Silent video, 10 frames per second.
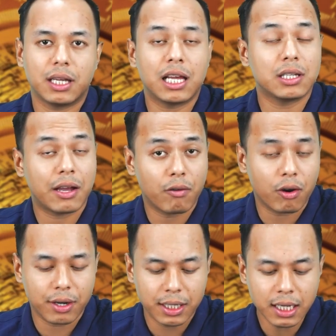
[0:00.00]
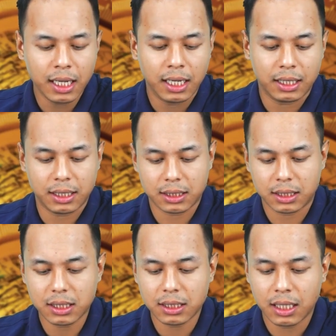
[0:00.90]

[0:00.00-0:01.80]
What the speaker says: as I've already discussed.